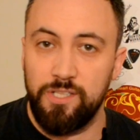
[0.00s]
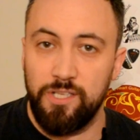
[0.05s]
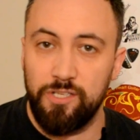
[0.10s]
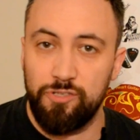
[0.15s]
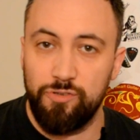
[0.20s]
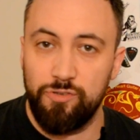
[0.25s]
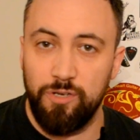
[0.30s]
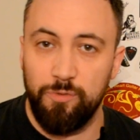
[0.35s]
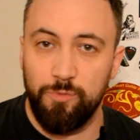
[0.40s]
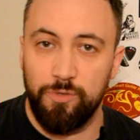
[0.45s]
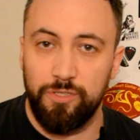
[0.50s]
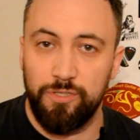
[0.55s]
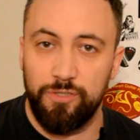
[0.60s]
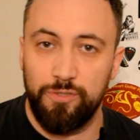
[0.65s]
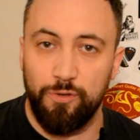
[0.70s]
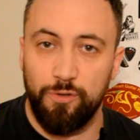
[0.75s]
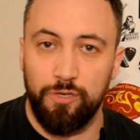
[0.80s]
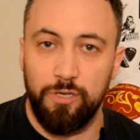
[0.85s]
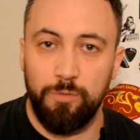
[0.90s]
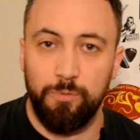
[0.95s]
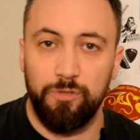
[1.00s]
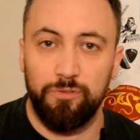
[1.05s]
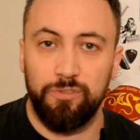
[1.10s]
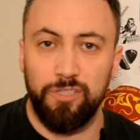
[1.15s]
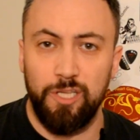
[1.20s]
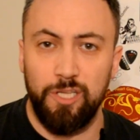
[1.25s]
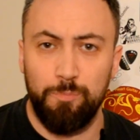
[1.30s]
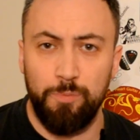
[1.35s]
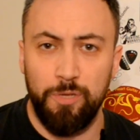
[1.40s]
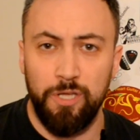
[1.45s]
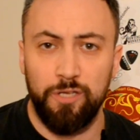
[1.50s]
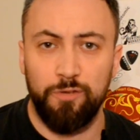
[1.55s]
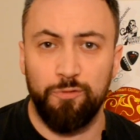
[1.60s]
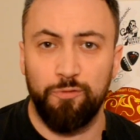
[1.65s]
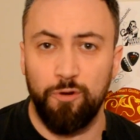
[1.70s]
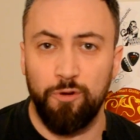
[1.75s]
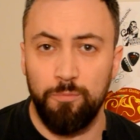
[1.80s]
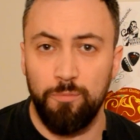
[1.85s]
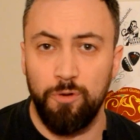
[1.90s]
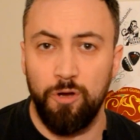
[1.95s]
that's right, we're going to talk about a pick
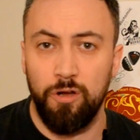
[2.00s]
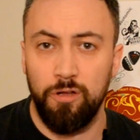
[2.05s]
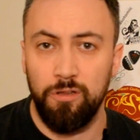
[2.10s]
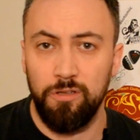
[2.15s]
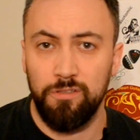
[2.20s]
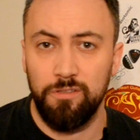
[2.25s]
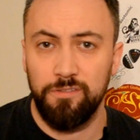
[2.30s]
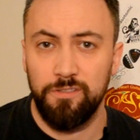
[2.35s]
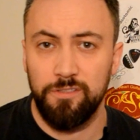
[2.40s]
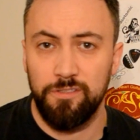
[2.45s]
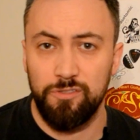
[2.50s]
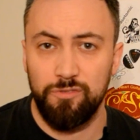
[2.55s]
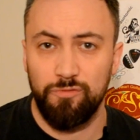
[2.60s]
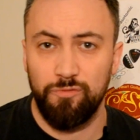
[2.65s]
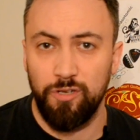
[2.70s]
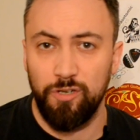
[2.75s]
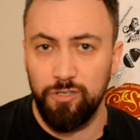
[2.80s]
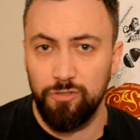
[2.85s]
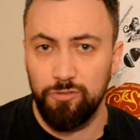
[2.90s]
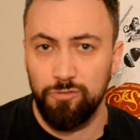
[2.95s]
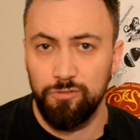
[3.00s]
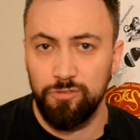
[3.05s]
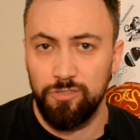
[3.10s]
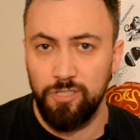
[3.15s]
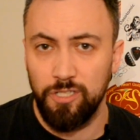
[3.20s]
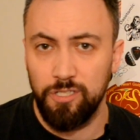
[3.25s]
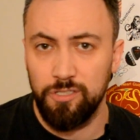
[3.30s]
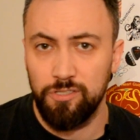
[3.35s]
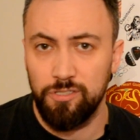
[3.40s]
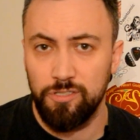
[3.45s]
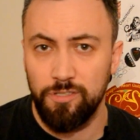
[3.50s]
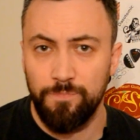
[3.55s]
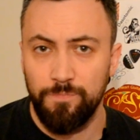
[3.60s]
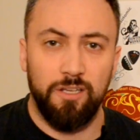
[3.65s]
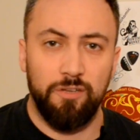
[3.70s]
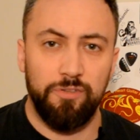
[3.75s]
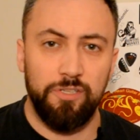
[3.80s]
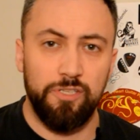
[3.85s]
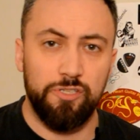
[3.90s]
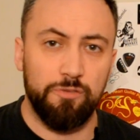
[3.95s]
from Holland. It's very good, yes.
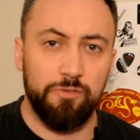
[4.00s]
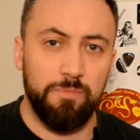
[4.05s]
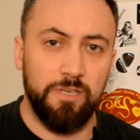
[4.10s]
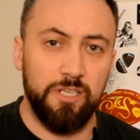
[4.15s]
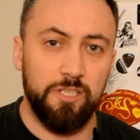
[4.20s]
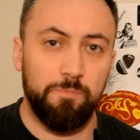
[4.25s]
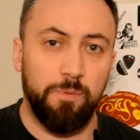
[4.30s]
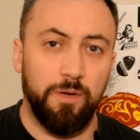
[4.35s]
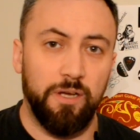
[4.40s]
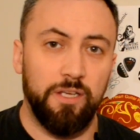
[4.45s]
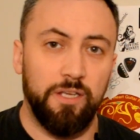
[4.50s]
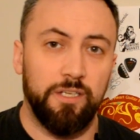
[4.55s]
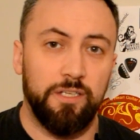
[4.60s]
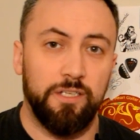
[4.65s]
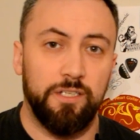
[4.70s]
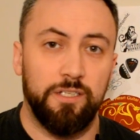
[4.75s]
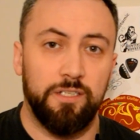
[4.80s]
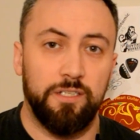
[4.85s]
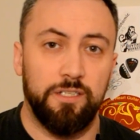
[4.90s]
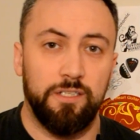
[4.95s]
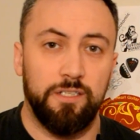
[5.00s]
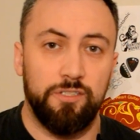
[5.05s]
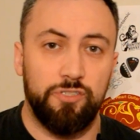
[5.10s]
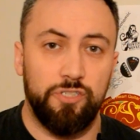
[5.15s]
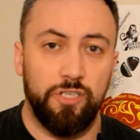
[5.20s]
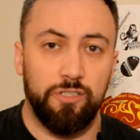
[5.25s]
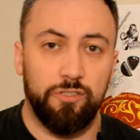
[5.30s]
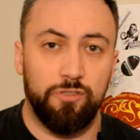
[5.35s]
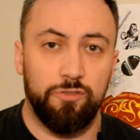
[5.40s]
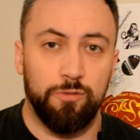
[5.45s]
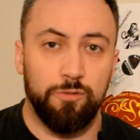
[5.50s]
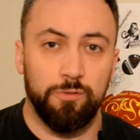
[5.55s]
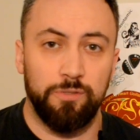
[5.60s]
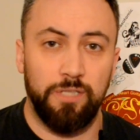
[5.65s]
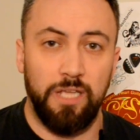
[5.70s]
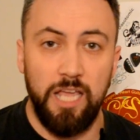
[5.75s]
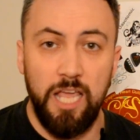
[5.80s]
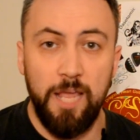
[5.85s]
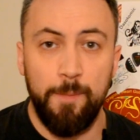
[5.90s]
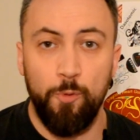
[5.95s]
Now these are made by a gent
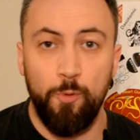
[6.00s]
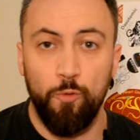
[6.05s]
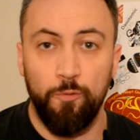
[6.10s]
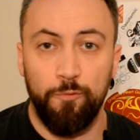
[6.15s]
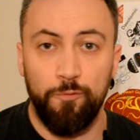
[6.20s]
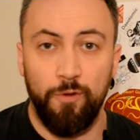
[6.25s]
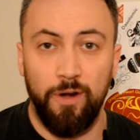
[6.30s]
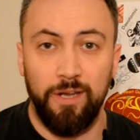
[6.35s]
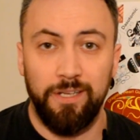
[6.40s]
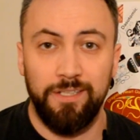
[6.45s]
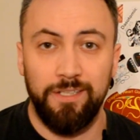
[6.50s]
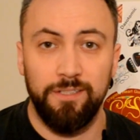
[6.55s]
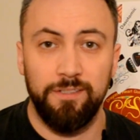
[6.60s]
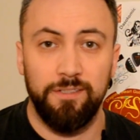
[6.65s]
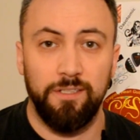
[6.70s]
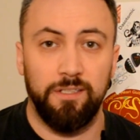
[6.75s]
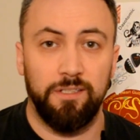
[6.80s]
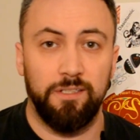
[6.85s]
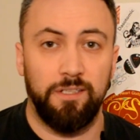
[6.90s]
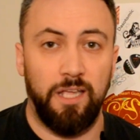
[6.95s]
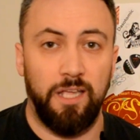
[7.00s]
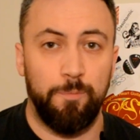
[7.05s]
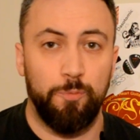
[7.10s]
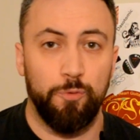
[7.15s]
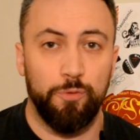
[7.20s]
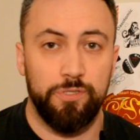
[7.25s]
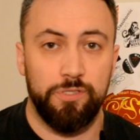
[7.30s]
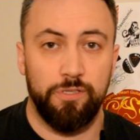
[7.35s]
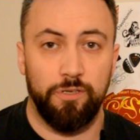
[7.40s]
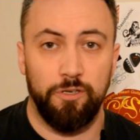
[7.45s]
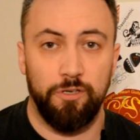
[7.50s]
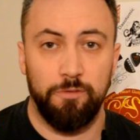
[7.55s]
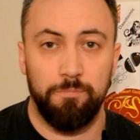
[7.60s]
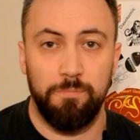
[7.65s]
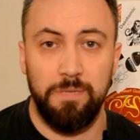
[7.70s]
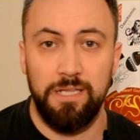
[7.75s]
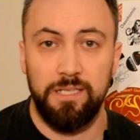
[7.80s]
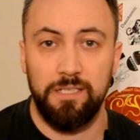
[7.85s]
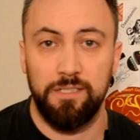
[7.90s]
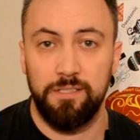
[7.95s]
called Eppo Franken. Eppo started
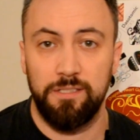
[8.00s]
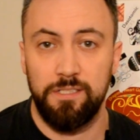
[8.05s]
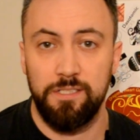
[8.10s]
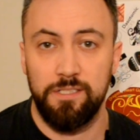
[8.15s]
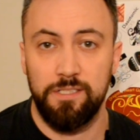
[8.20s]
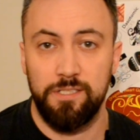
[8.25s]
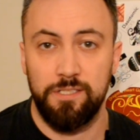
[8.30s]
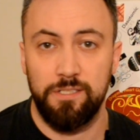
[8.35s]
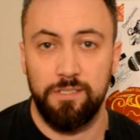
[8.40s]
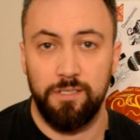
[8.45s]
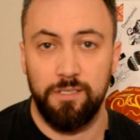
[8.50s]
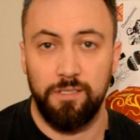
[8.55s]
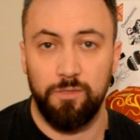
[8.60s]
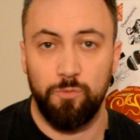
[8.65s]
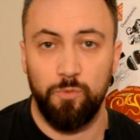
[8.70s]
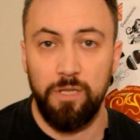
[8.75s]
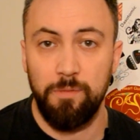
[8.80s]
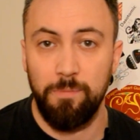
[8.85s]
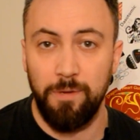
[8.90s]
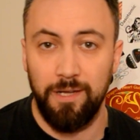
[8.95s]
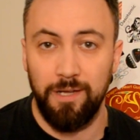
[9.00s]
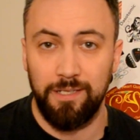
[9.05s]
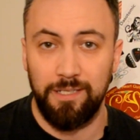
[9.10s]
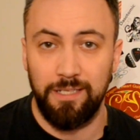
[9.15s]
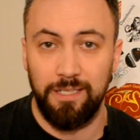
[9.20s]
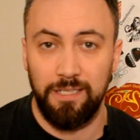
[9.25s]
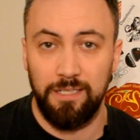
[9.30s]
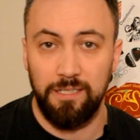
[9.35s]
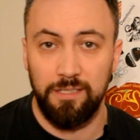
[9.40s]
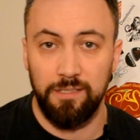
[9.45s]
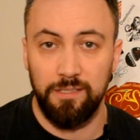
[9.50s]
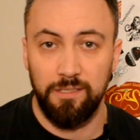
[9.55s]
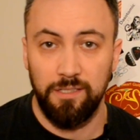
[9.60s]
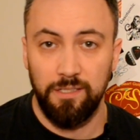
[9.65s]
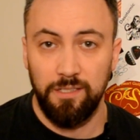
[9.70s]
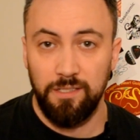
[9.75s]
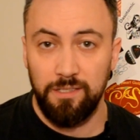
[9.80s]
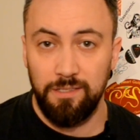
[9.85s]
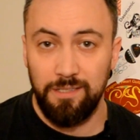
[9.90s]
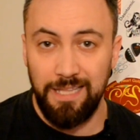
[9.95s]
making these way back in
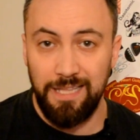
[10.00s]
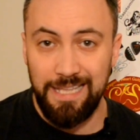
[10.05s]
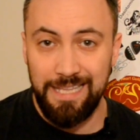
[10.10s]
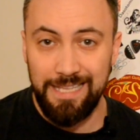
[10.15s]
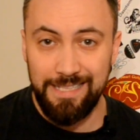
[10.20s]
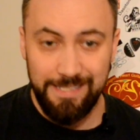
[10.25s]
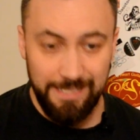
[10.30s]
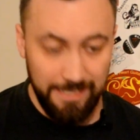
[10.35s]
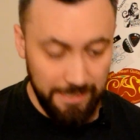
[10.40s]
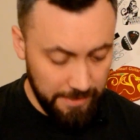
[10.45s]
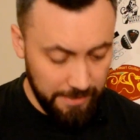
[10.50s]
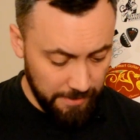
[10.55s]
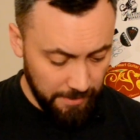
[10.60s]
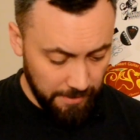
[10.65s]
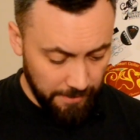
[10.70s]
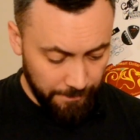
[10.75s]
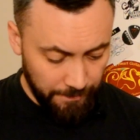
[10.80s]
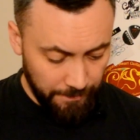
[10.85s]
the 80s.